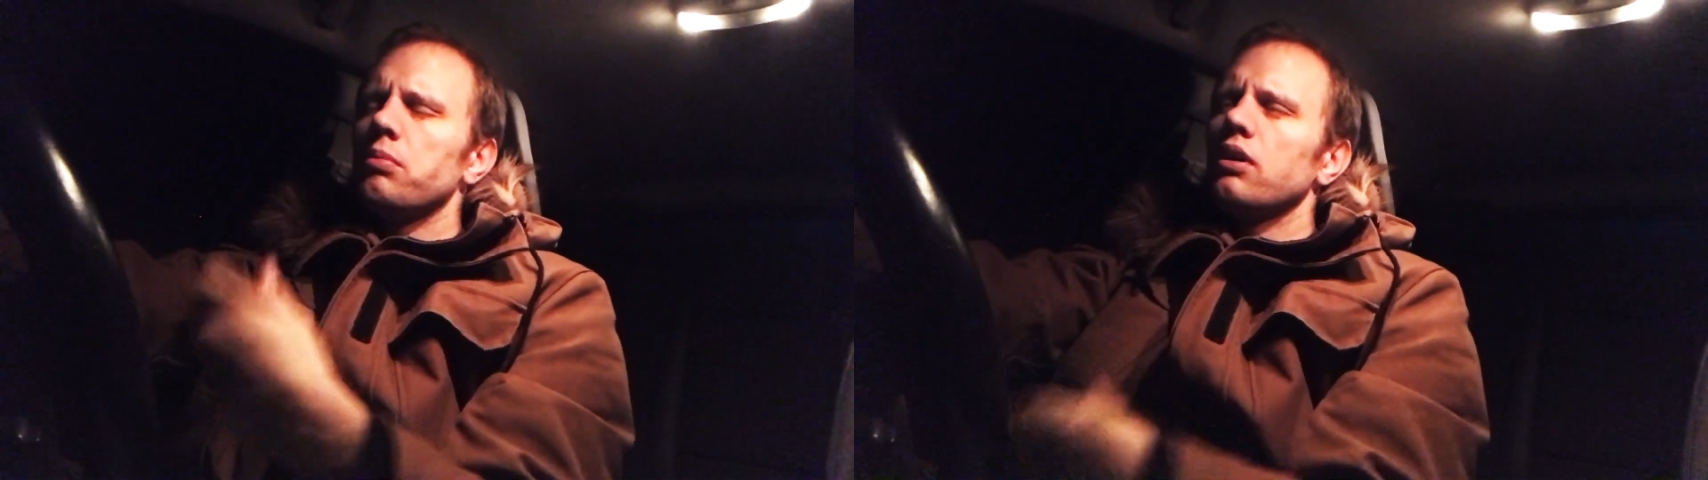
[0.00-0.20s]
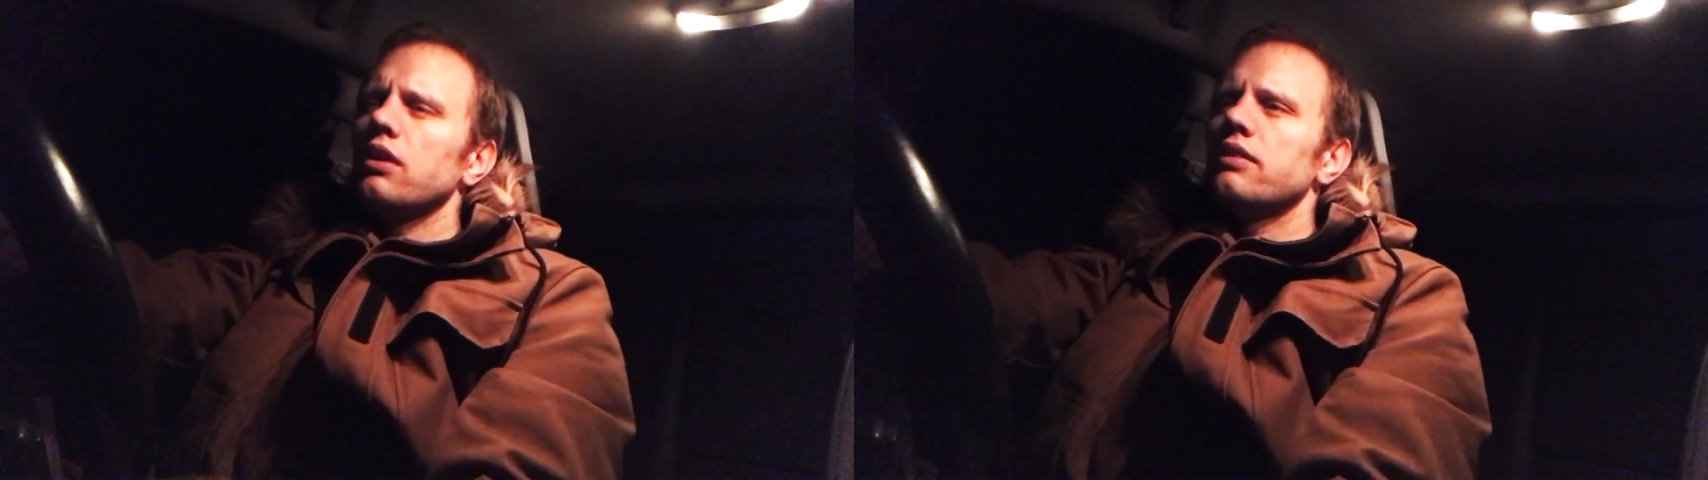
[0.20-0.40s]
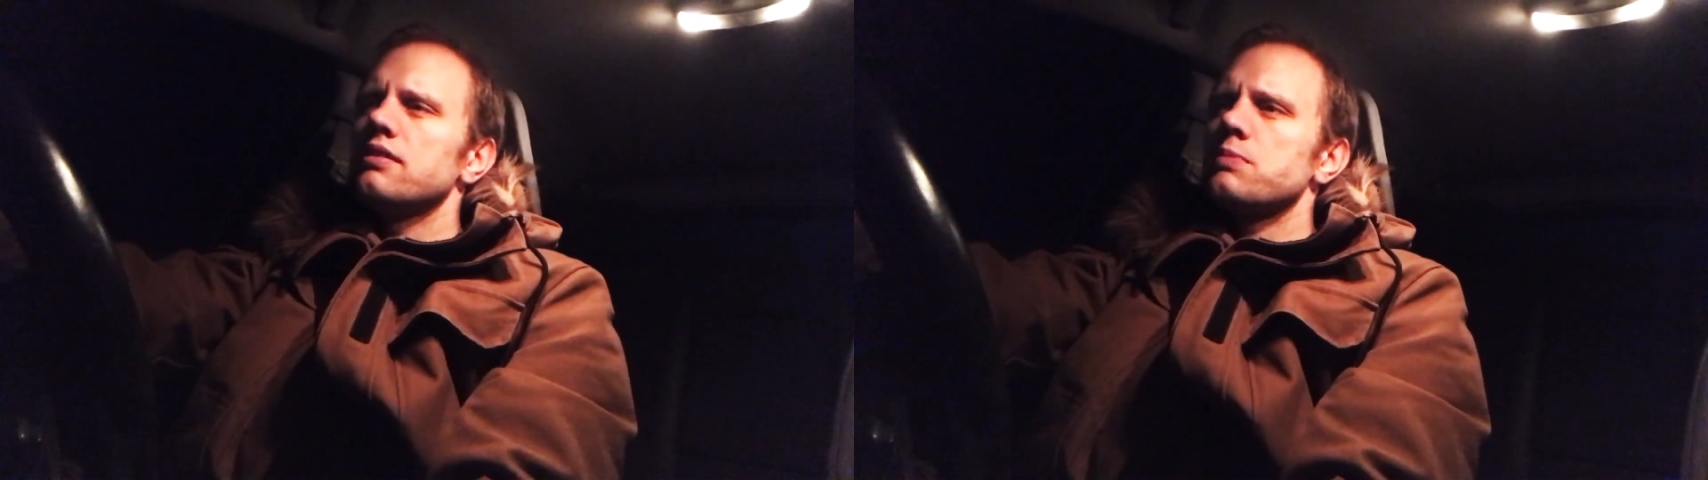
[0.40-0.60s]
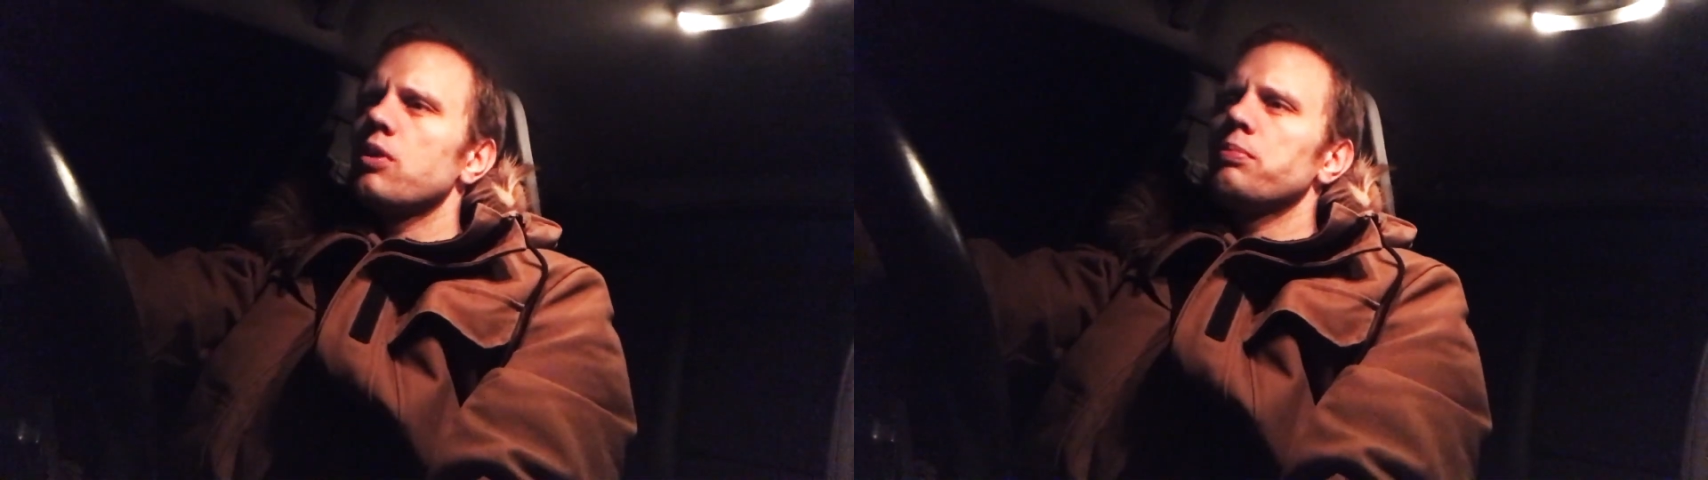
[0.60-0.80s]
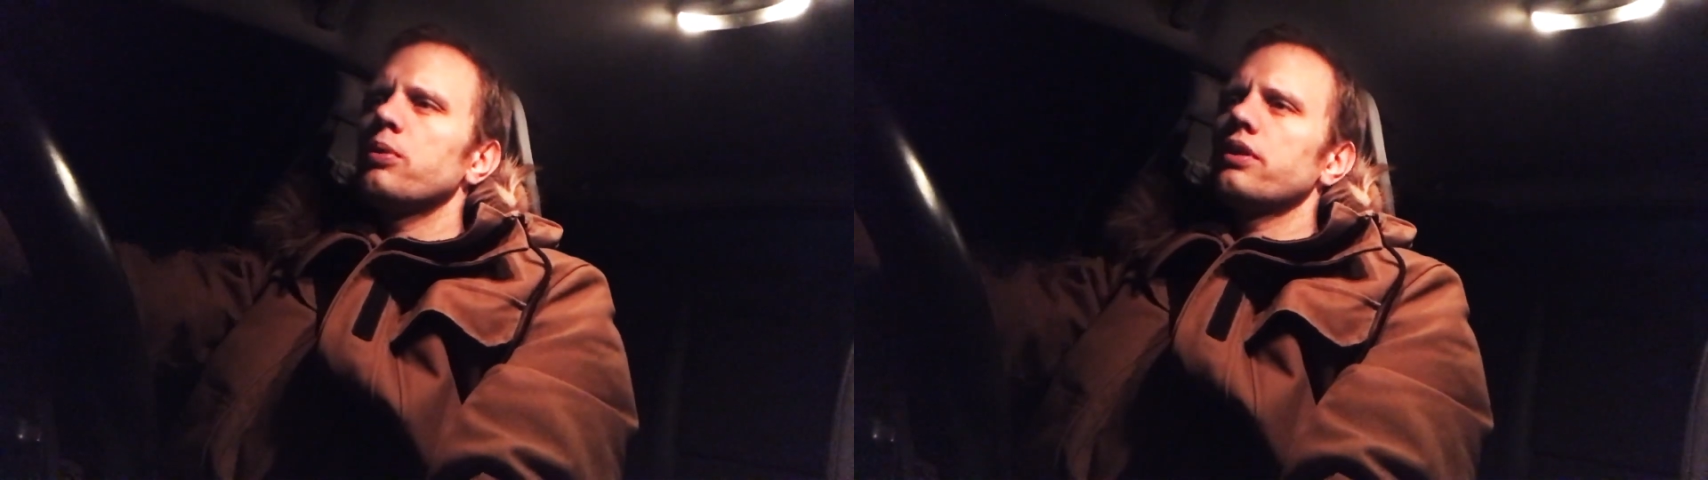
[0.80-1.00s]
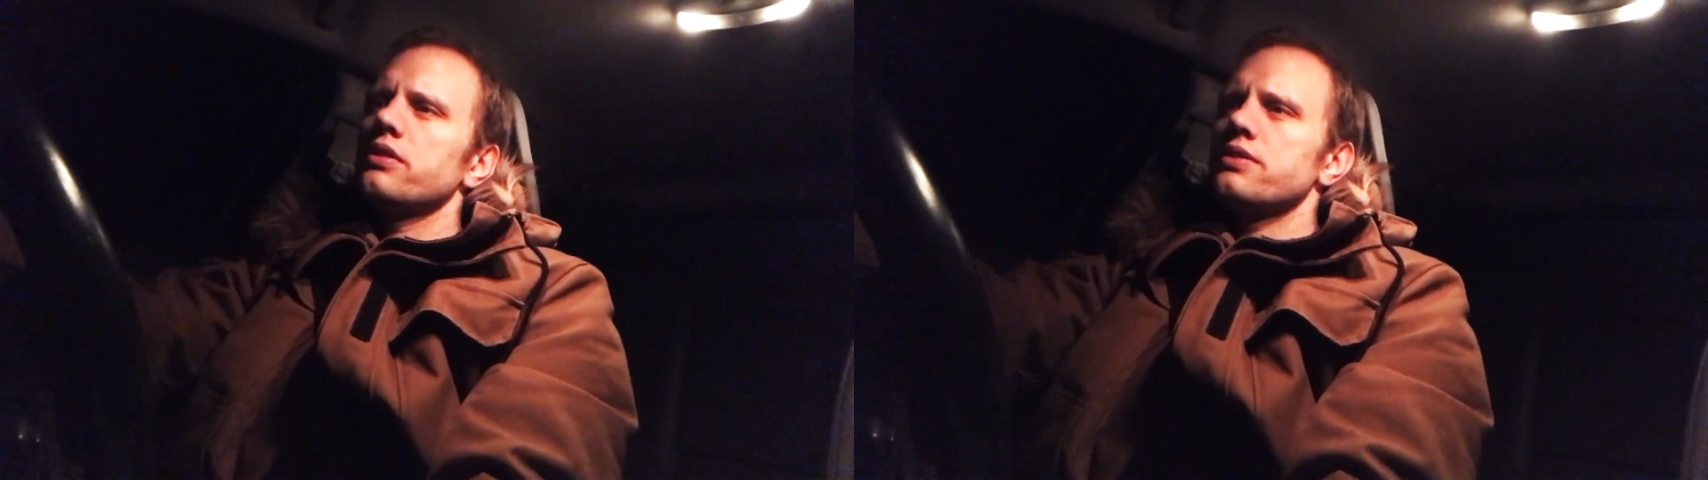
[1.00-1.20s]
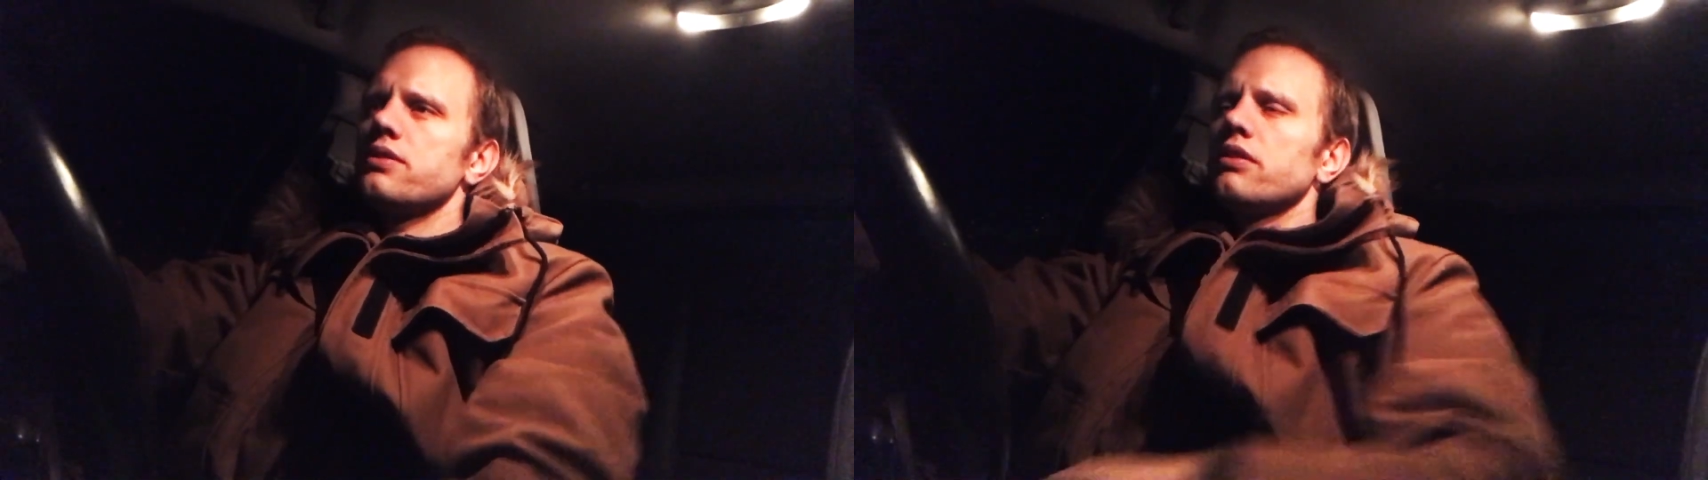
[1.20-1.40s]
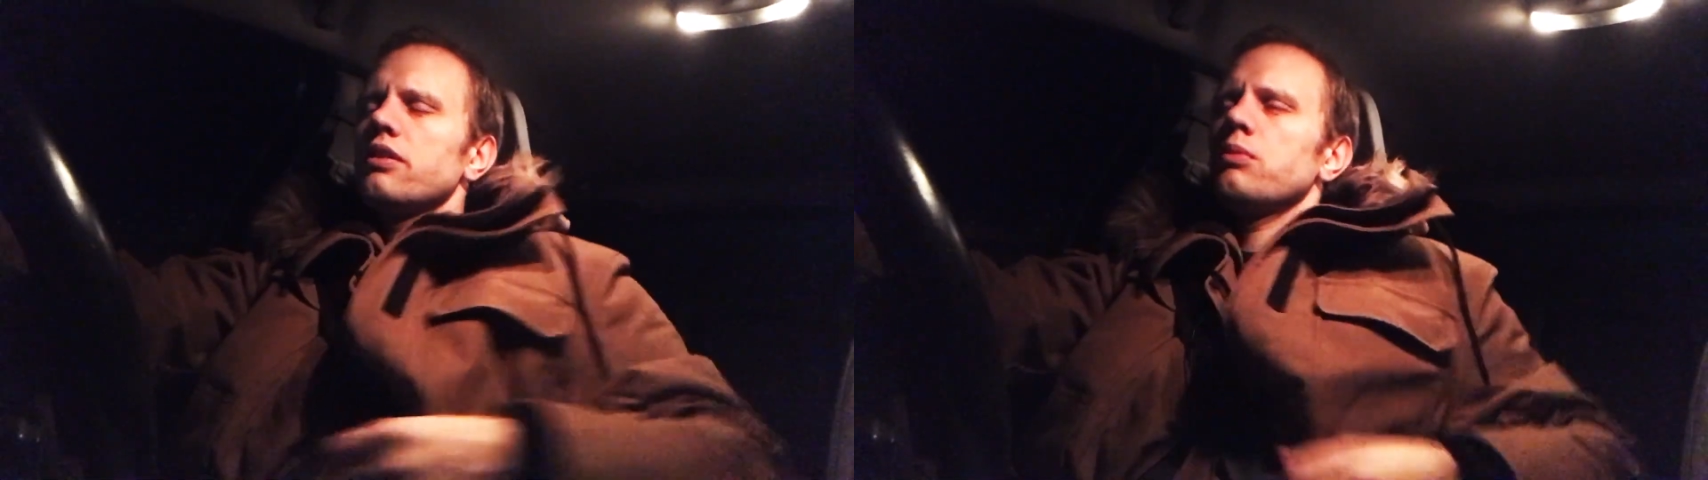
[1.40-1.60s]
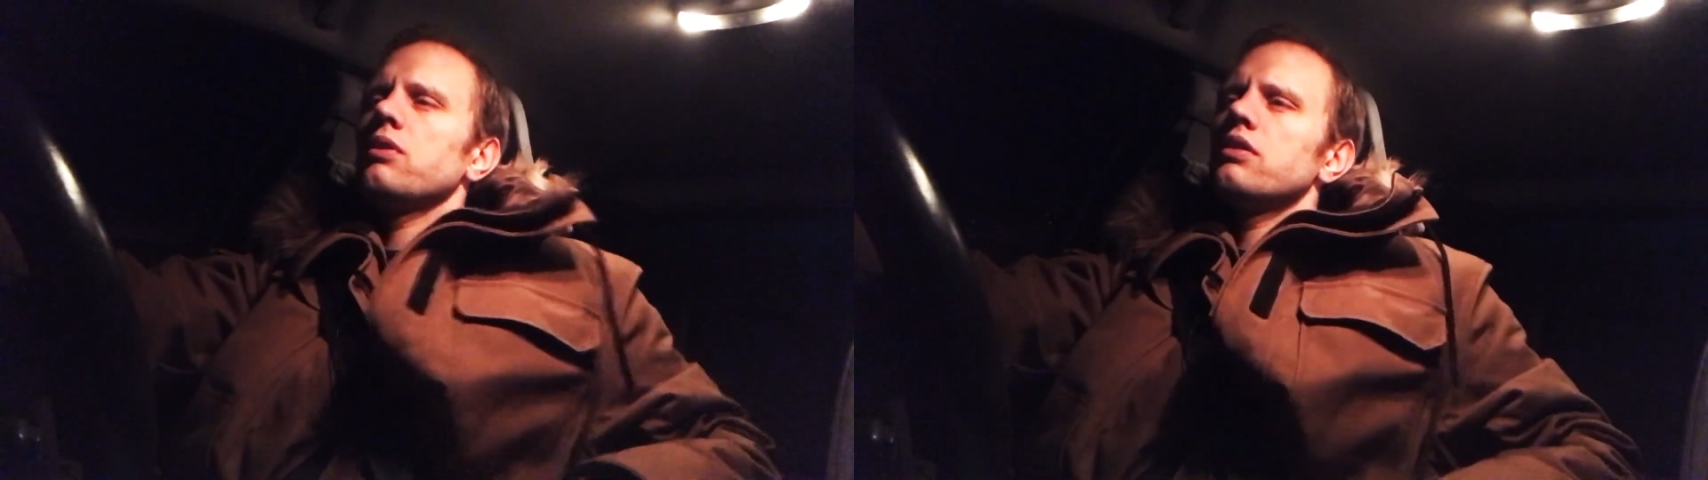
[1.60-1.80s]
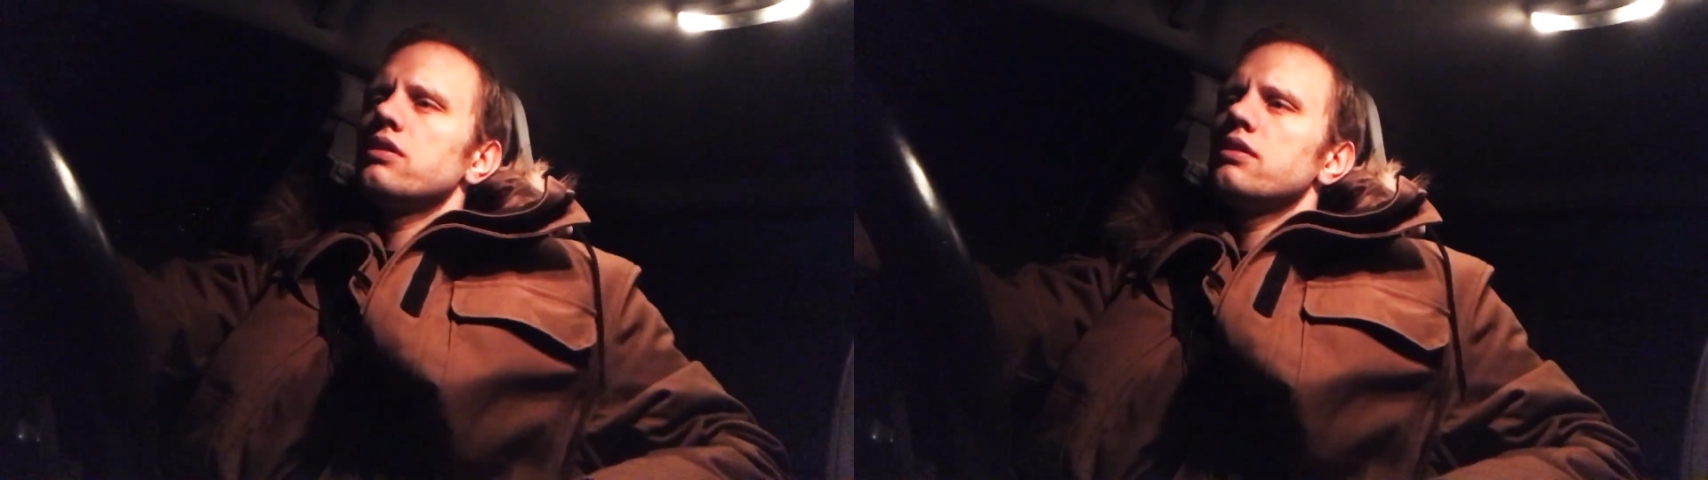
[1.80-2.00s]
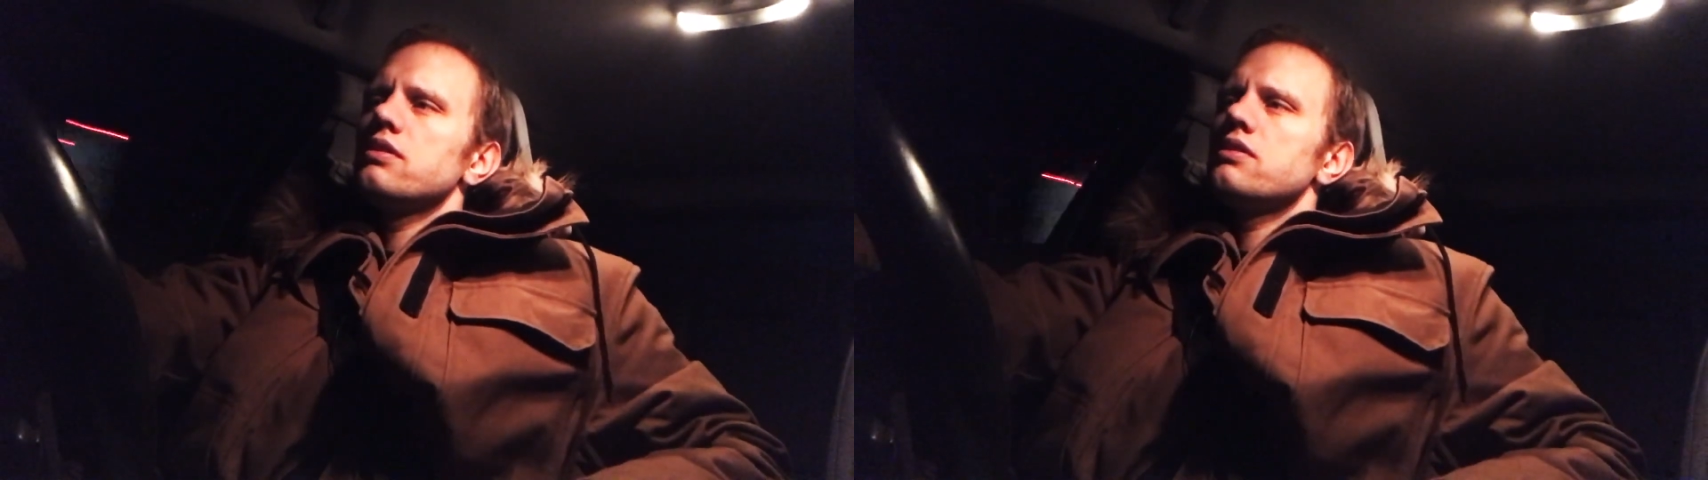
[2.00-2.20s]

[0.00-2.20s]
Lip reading: but smart pointers are another one